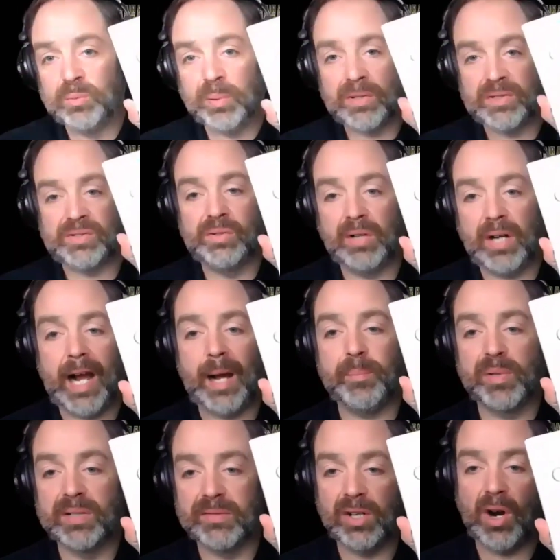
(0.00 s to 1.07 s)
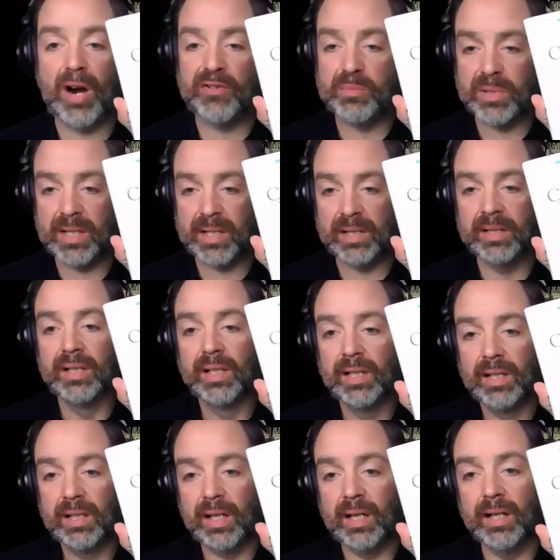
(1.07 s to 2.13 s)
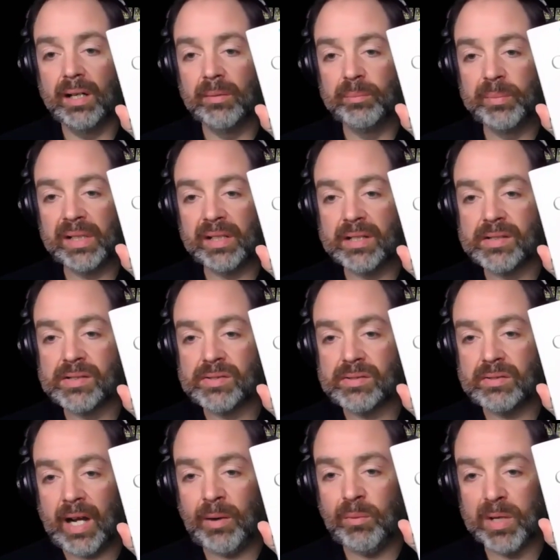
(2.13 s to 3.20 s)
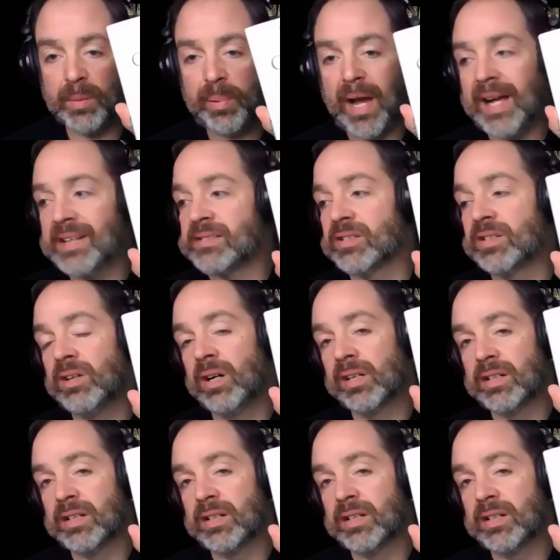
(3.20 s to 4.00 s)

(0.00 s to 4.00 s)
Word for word: personal copy of The Coffee Bean um, because I want to pass it on.